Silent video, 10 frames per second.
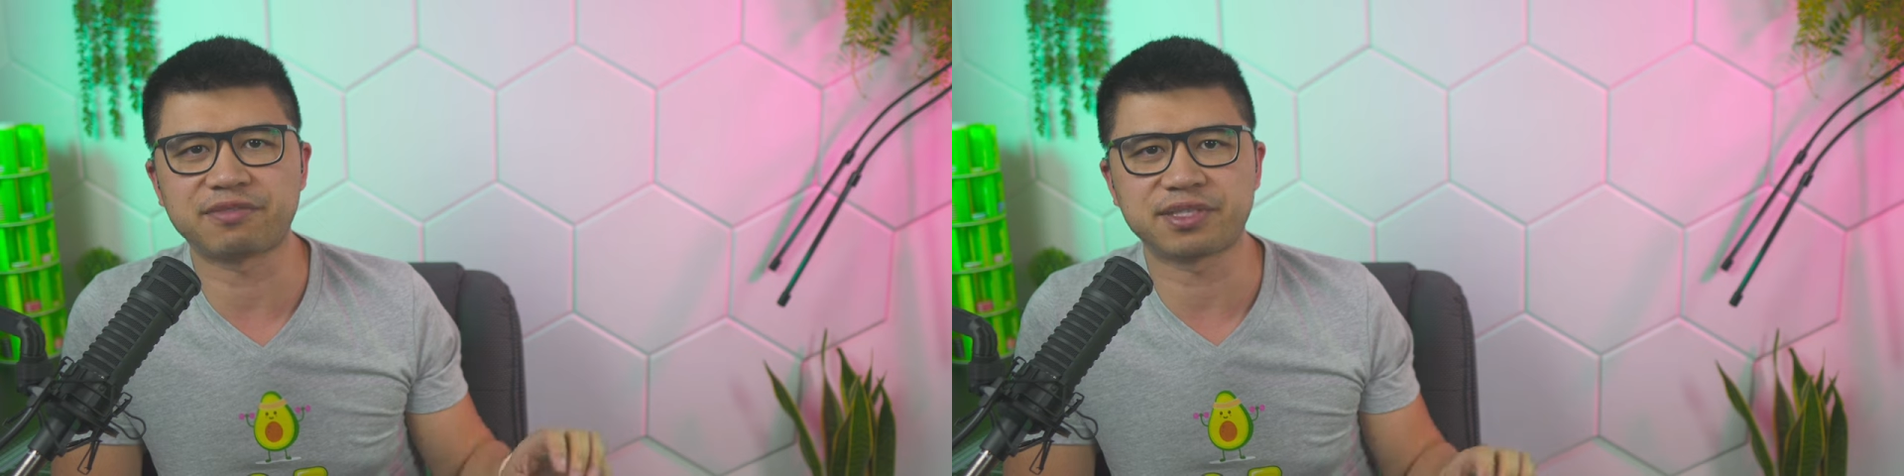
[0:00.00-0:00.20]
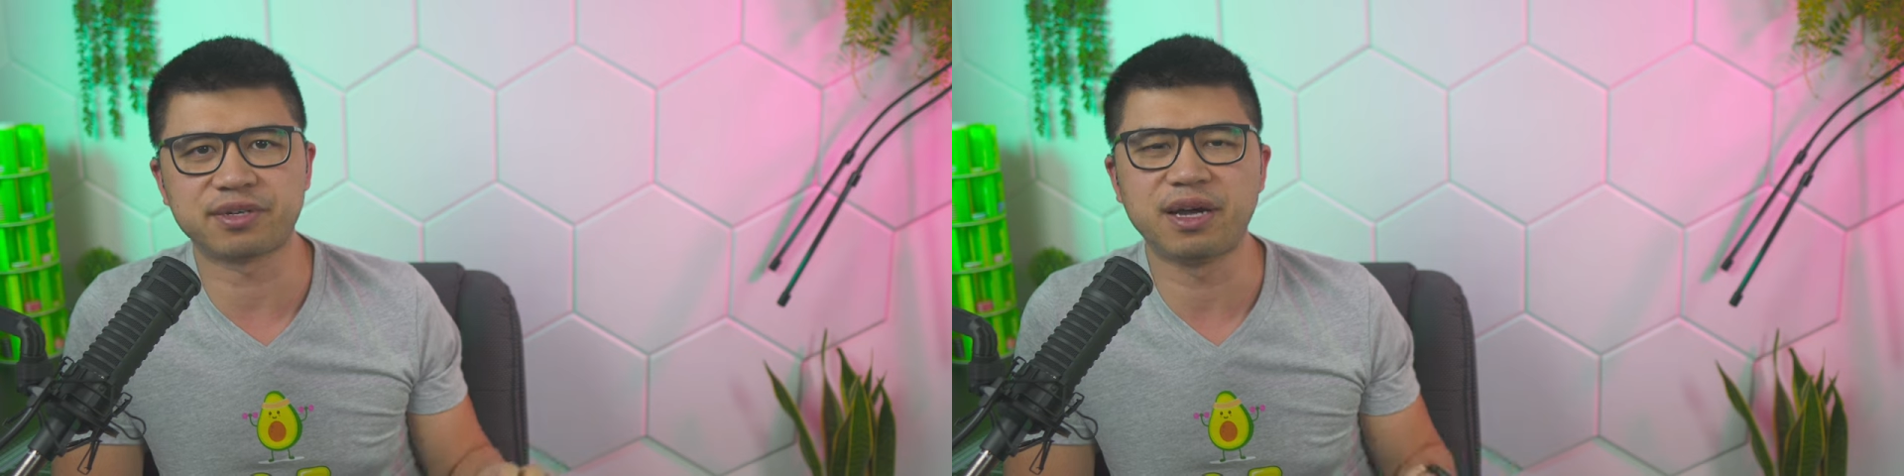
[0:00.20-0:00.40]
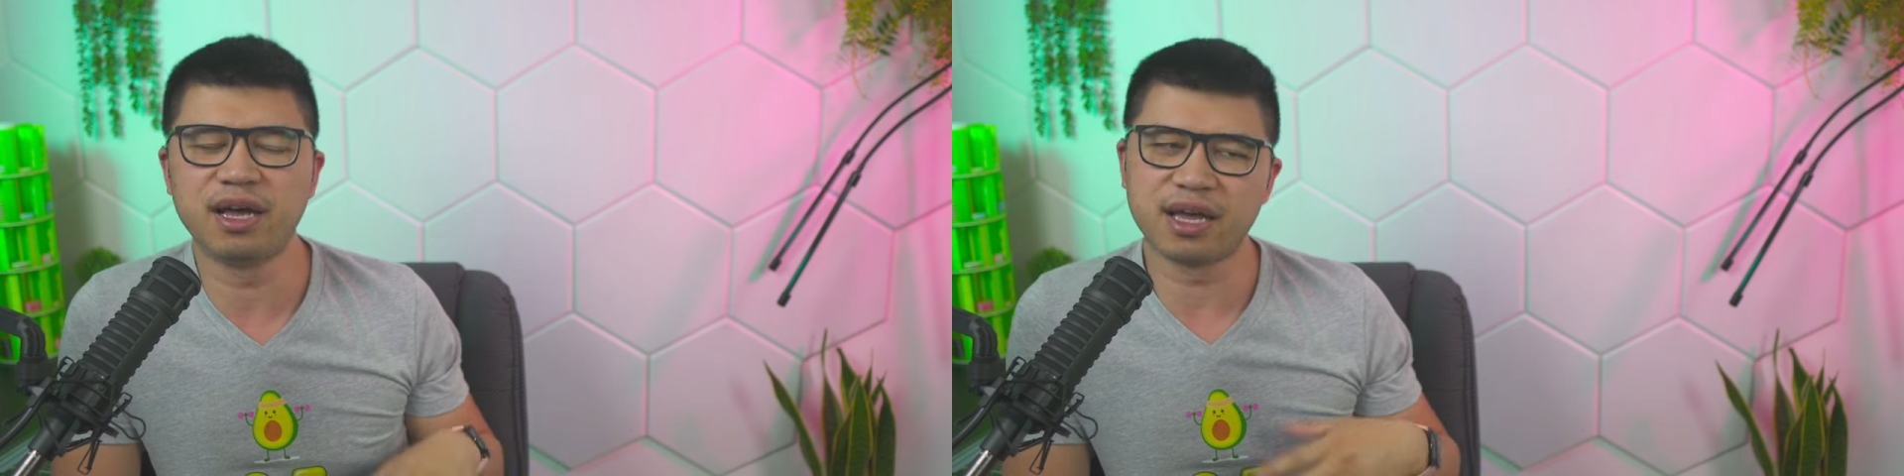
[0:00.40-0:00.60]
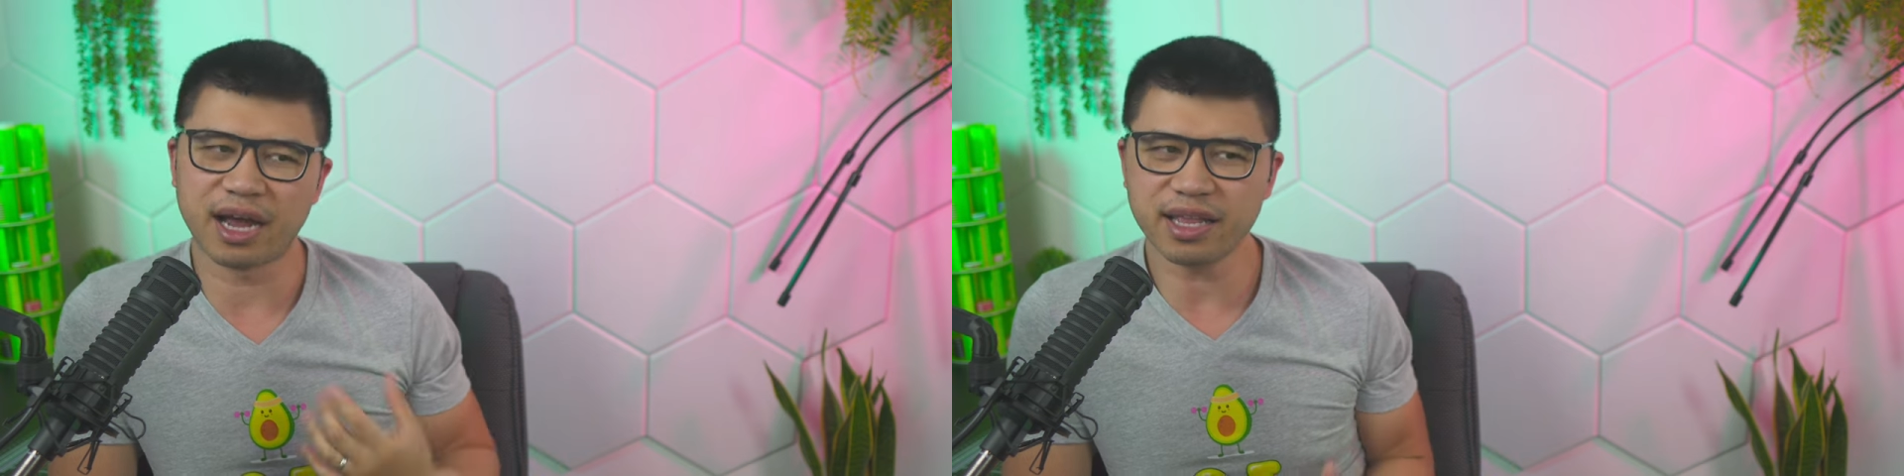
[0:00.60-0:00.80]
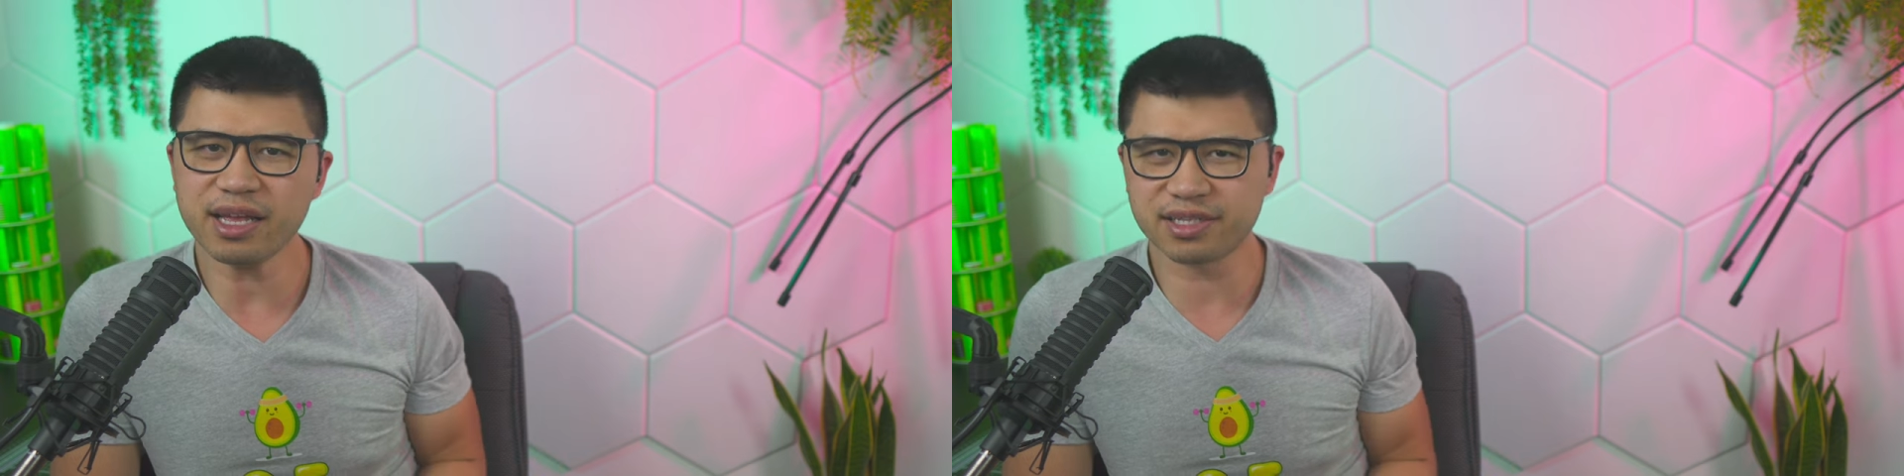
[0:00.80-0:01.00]
So
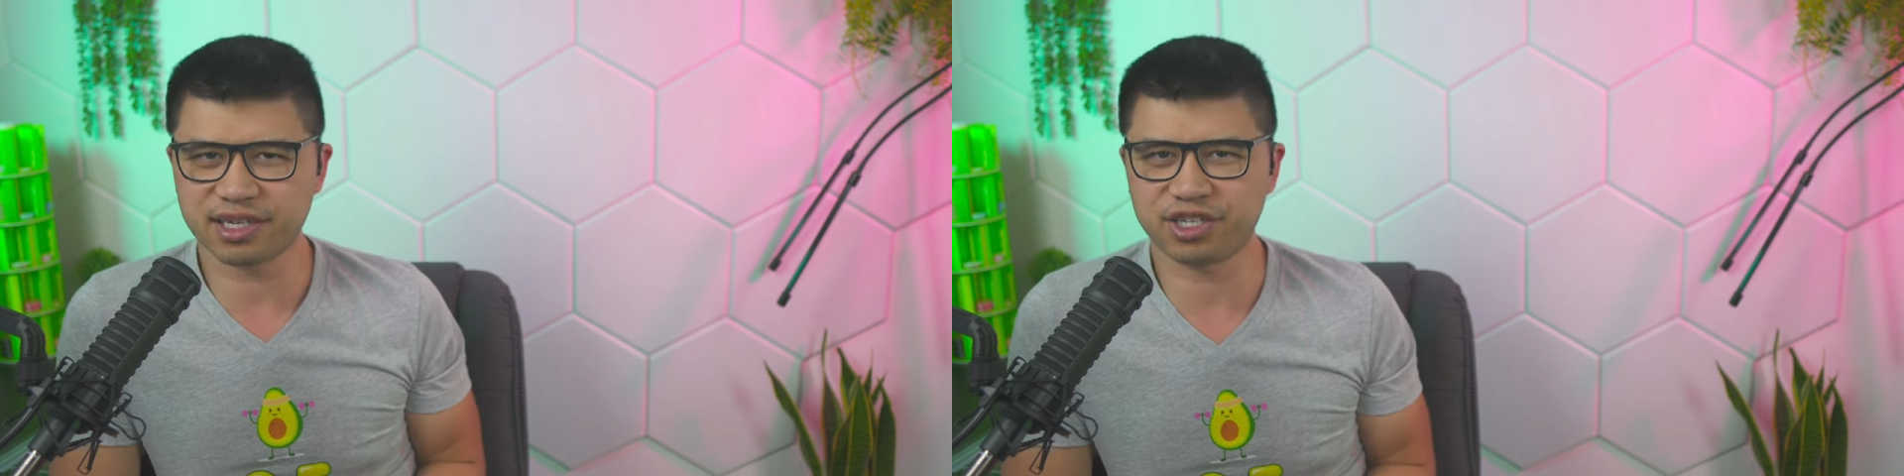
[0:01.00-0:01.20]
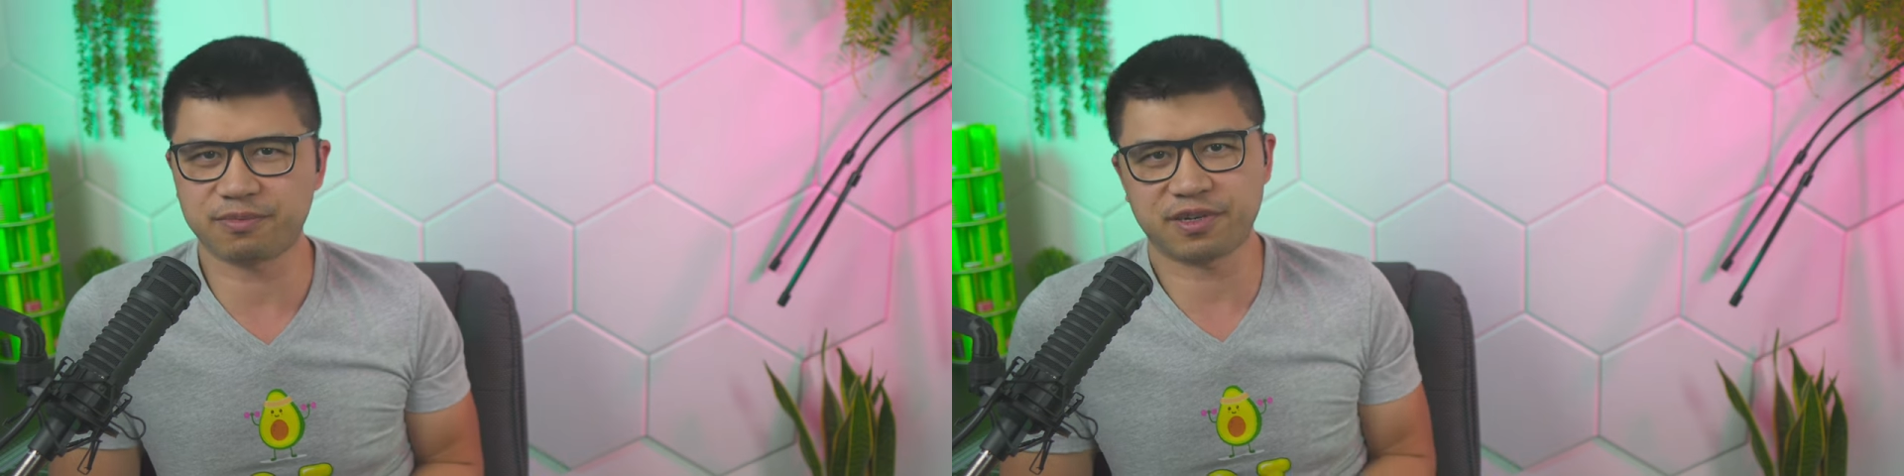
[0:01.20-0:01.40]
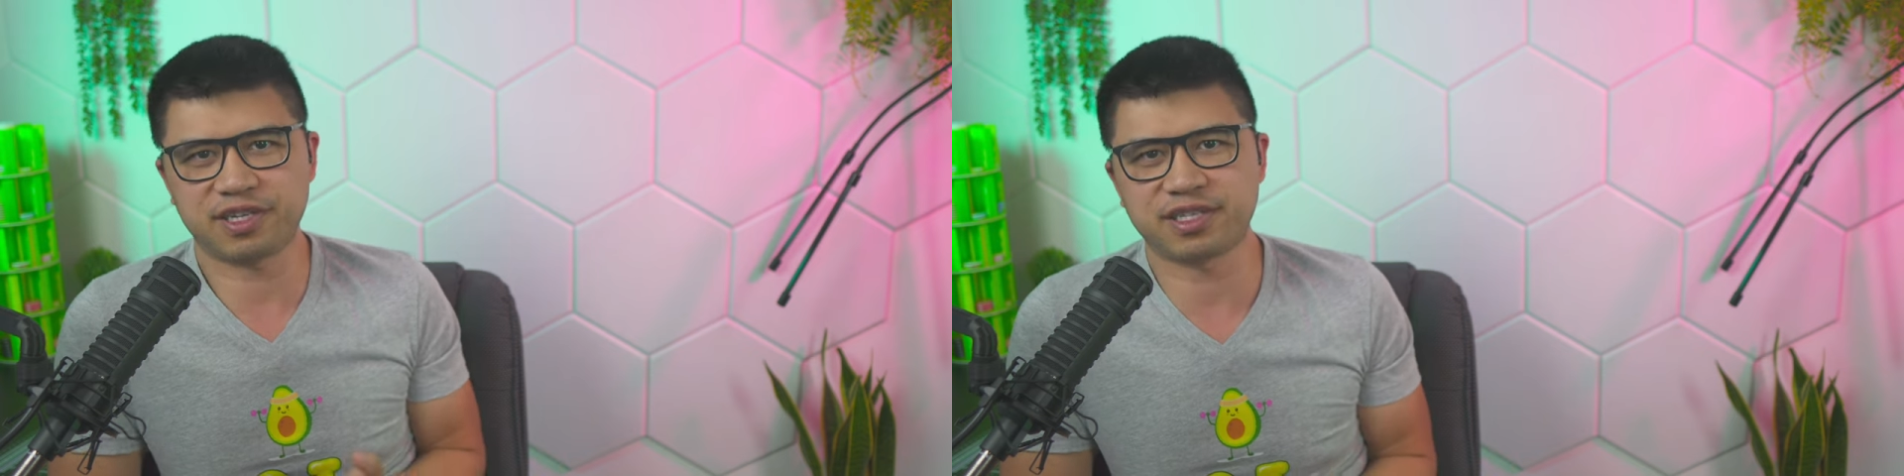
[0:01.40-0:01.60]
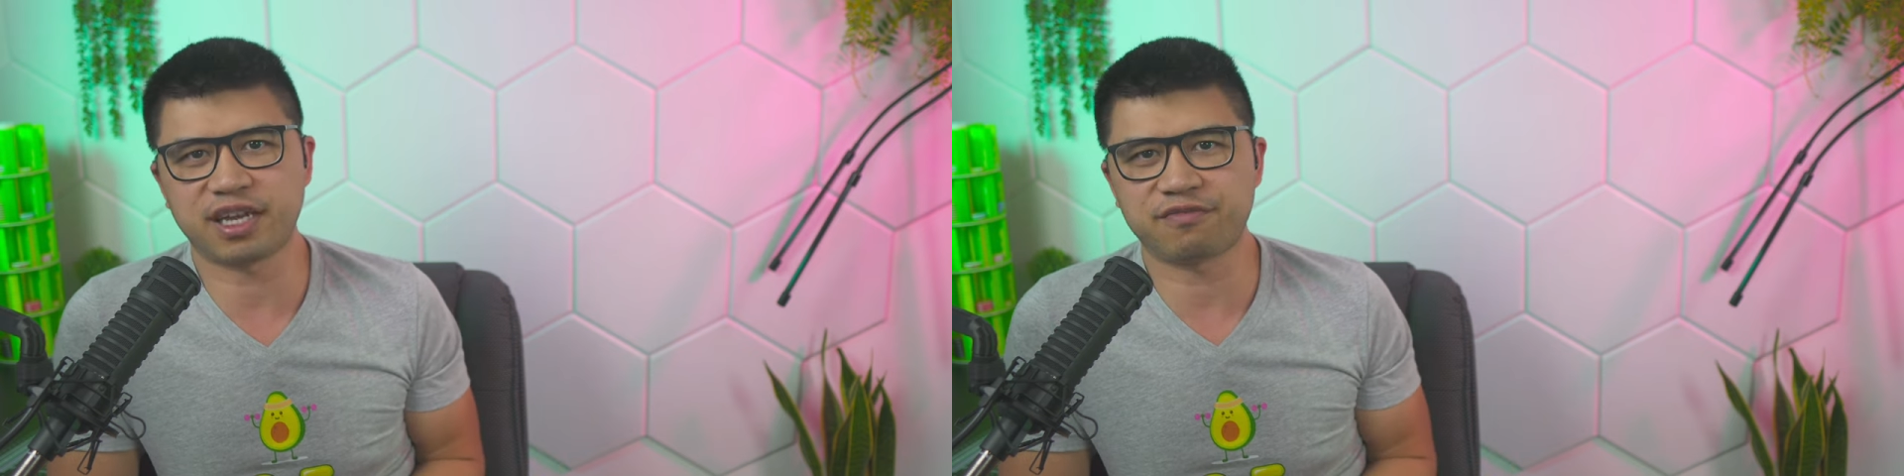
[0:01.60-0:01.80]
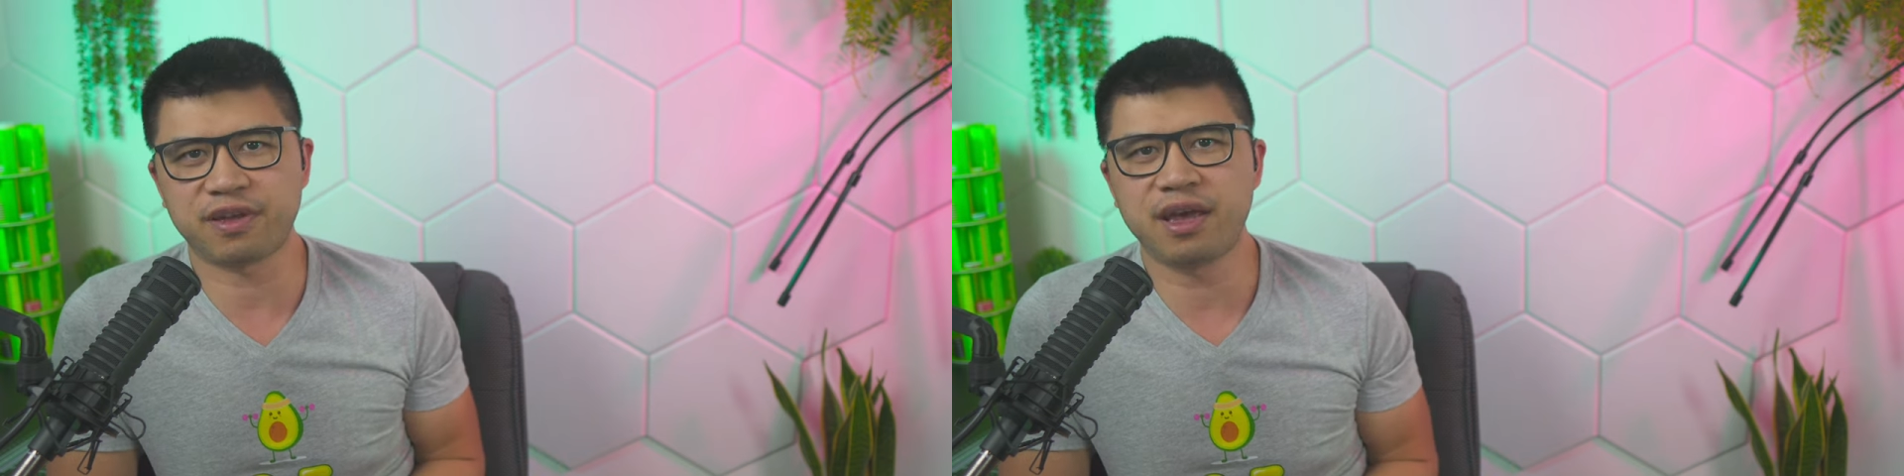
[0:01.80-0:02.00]
I think it's actually pretty
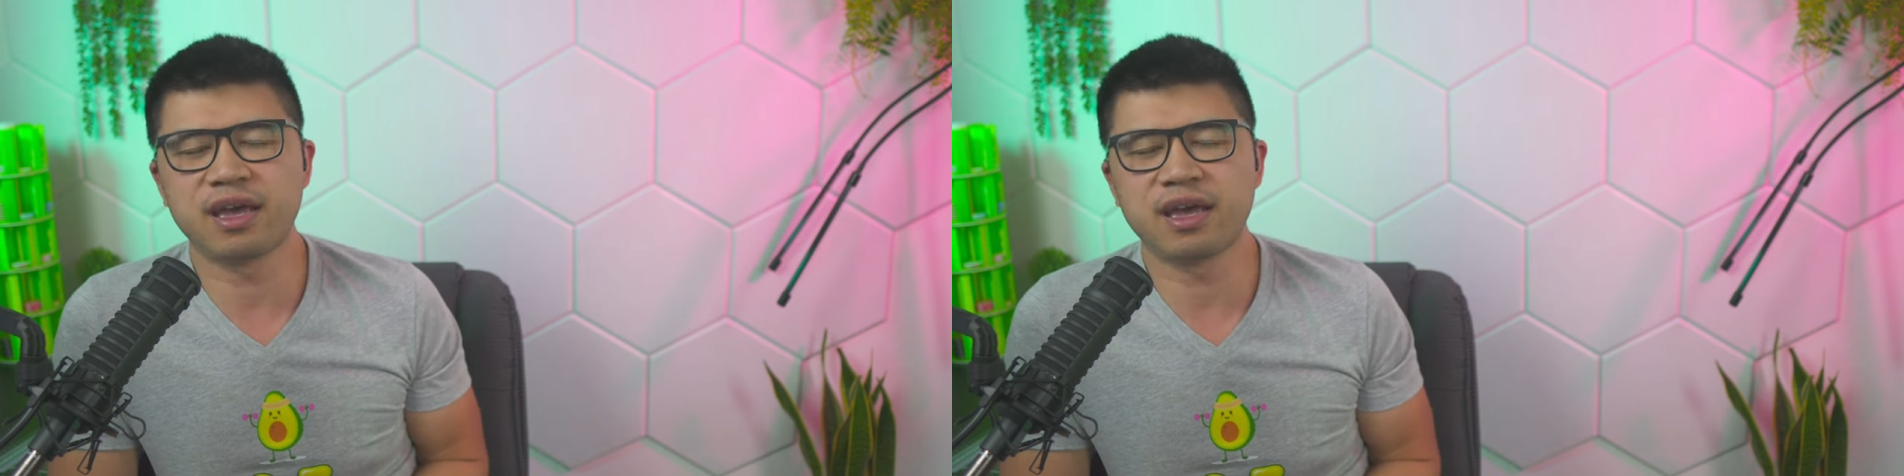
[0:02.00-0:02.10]
safe.